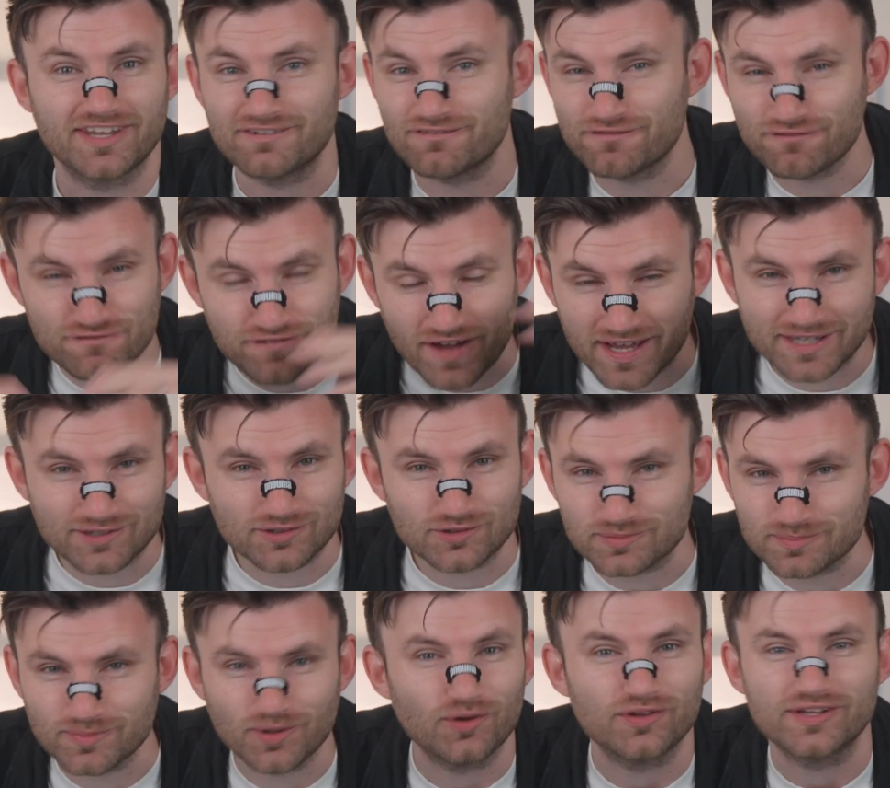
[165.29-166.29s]
They've
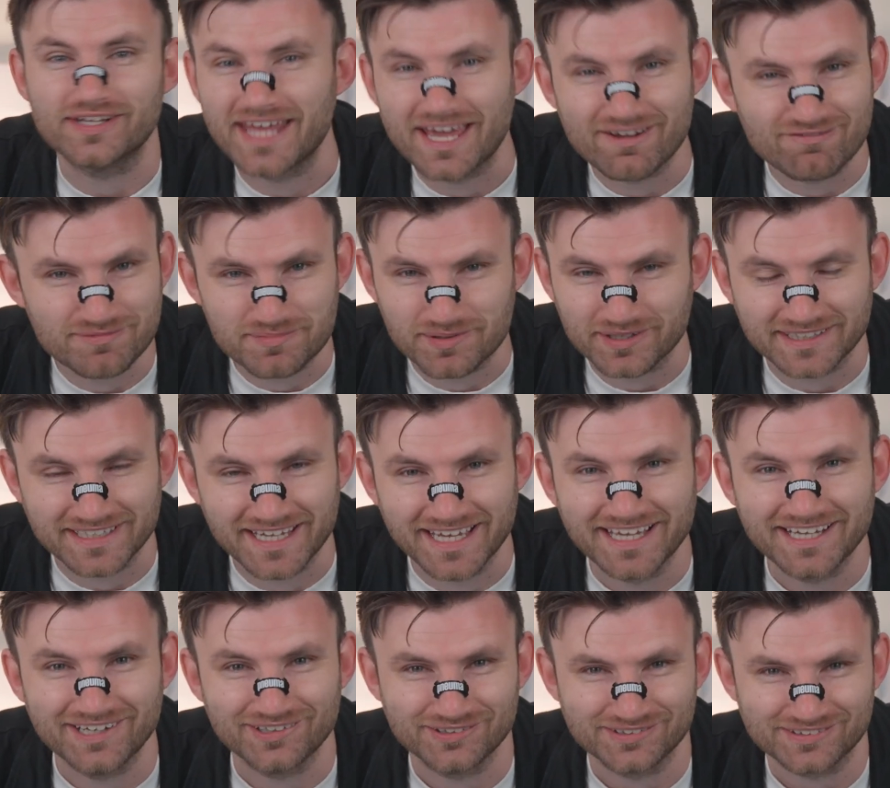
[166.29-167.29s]
failed more than everybody
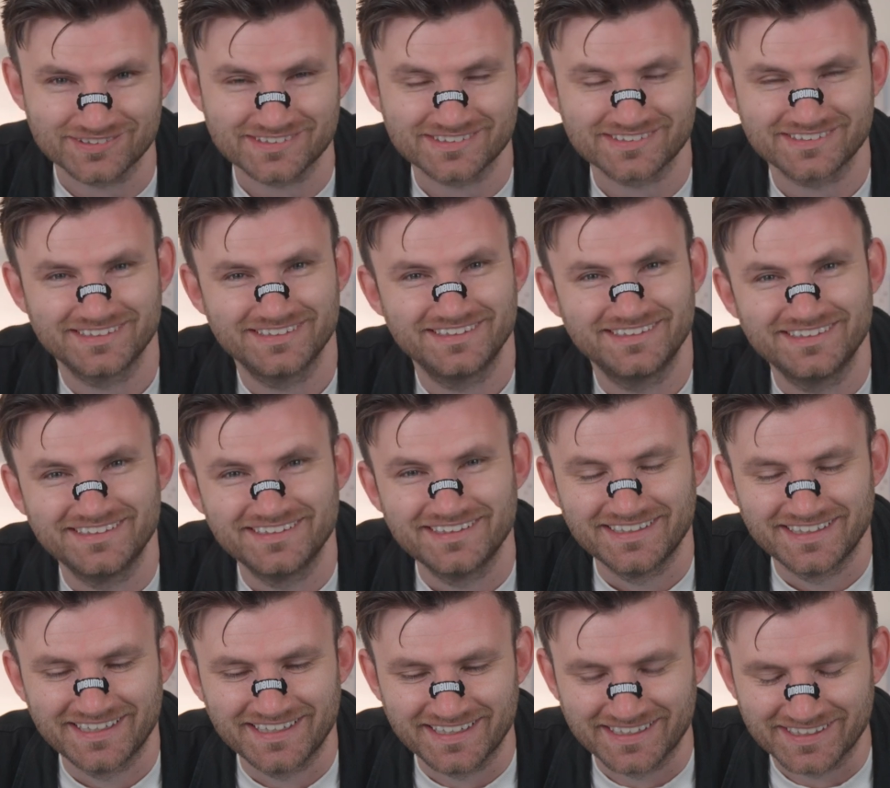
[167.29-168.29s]
else,
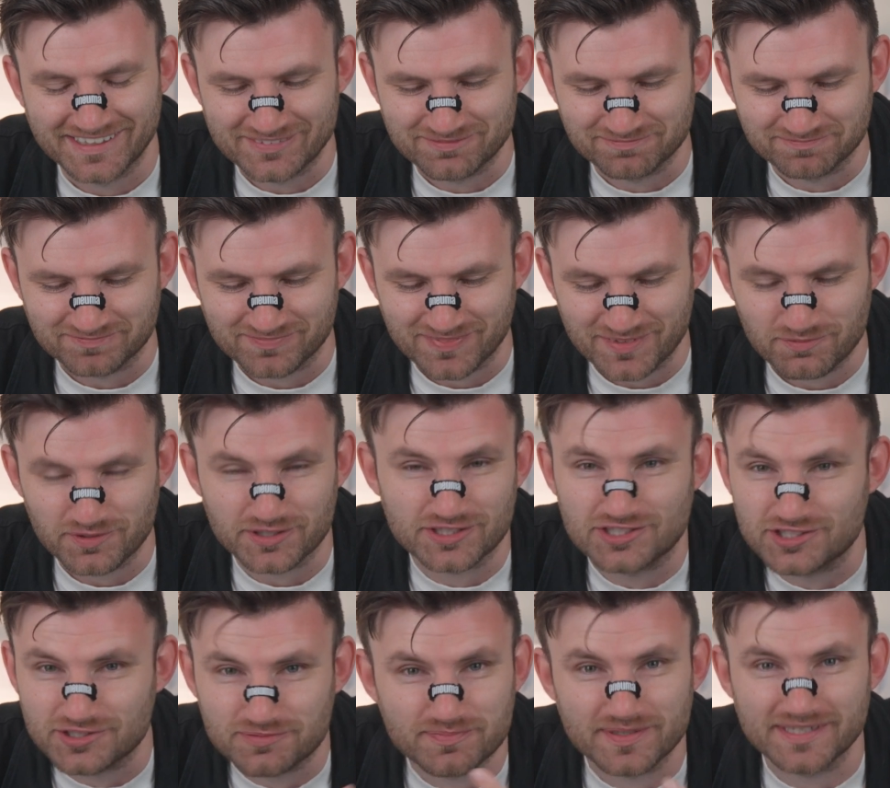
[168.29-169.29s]
which
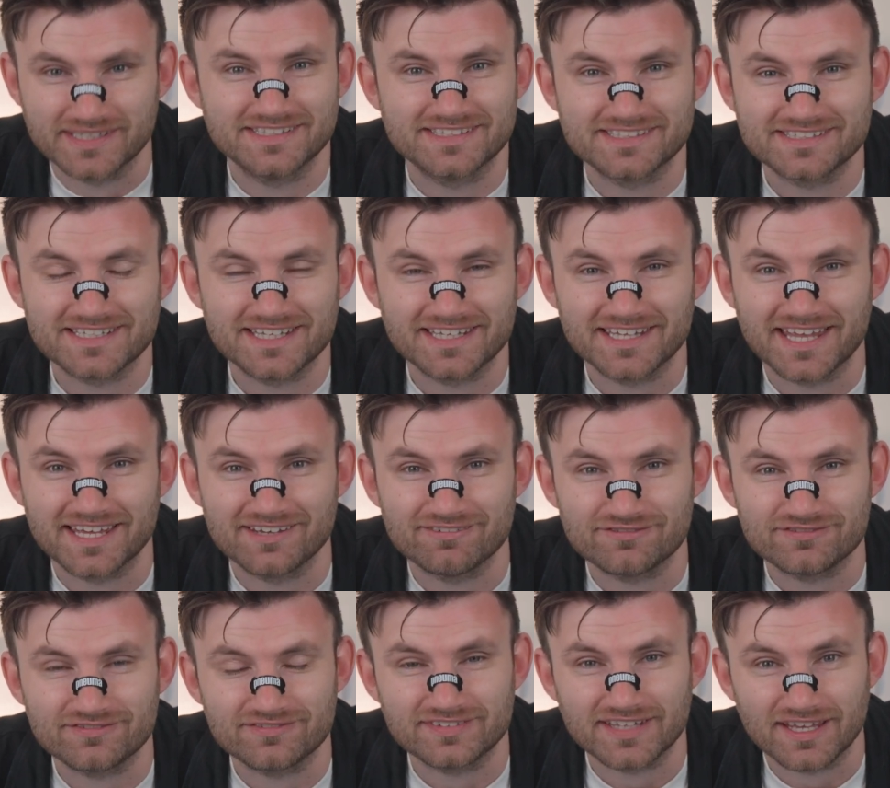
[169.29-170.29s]
just means that
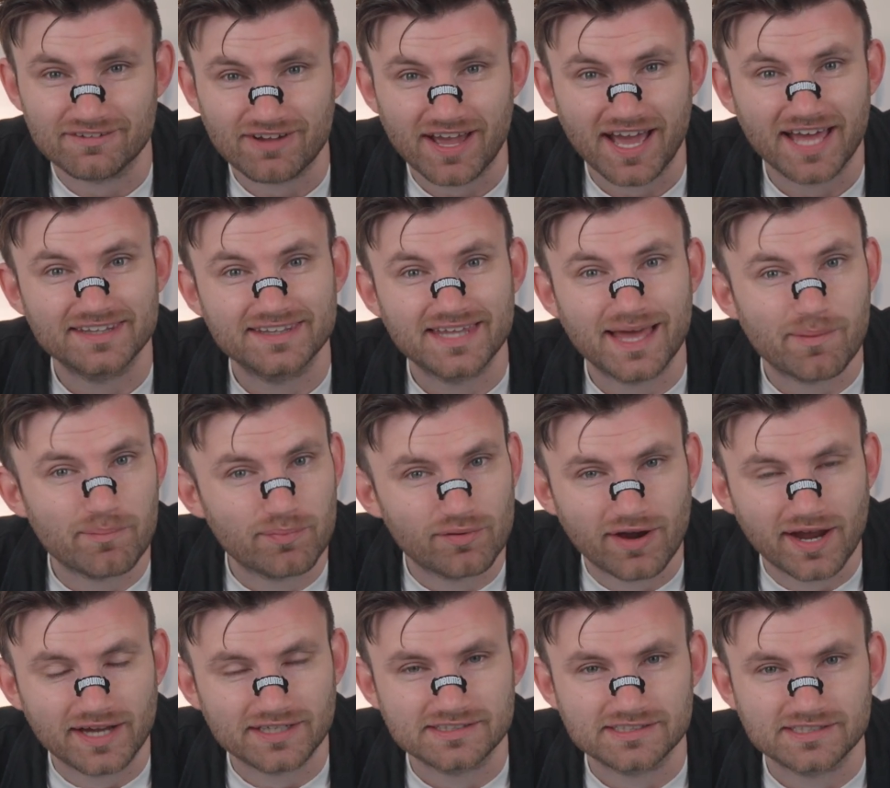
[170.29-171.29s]
they've had that
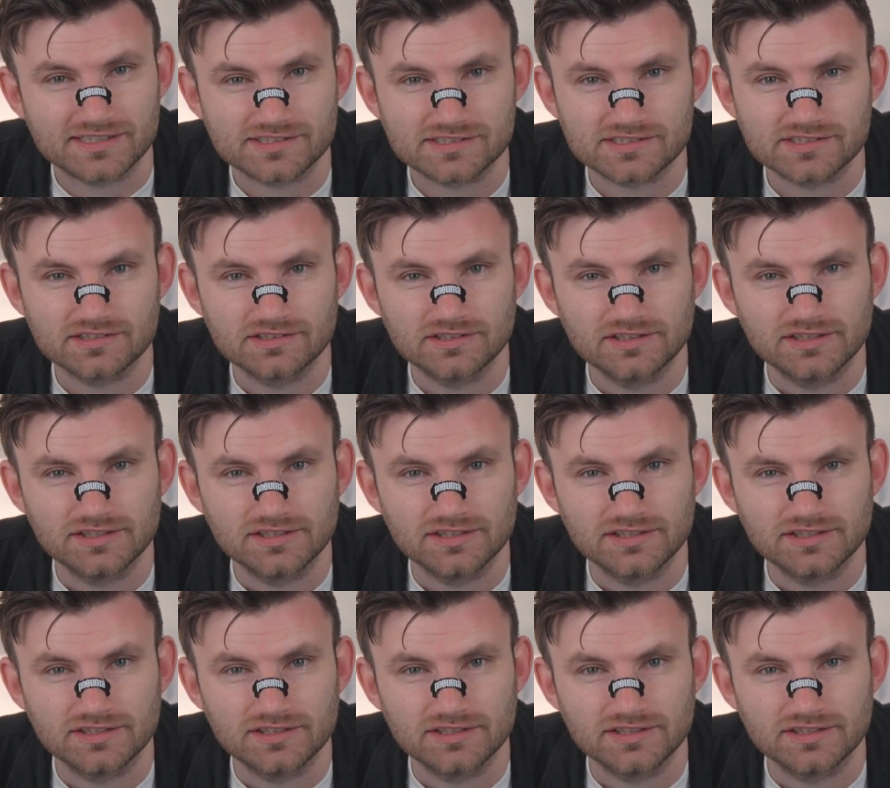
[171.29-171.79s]
practice.